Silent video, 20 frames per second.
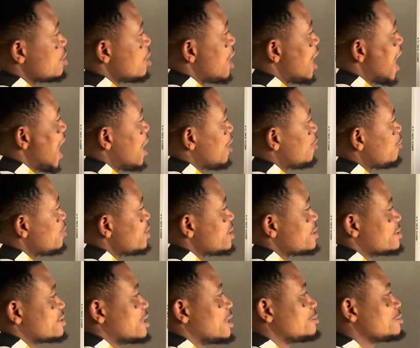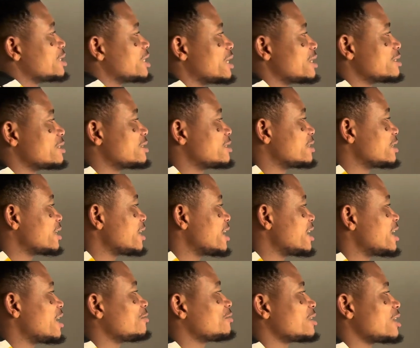r the subject and
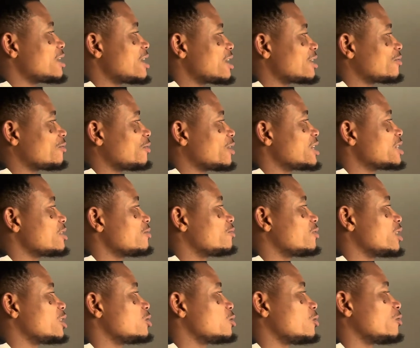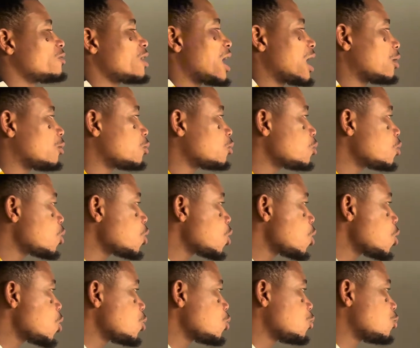after that find the value of r
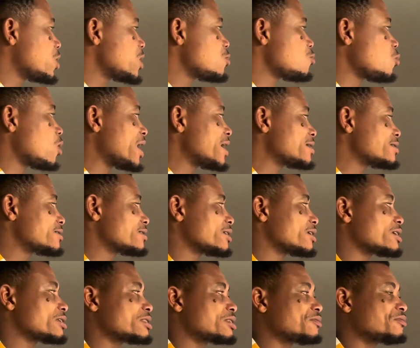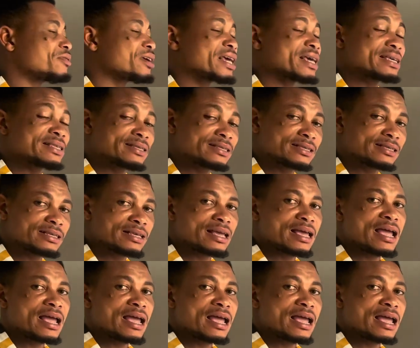when y is negative 8,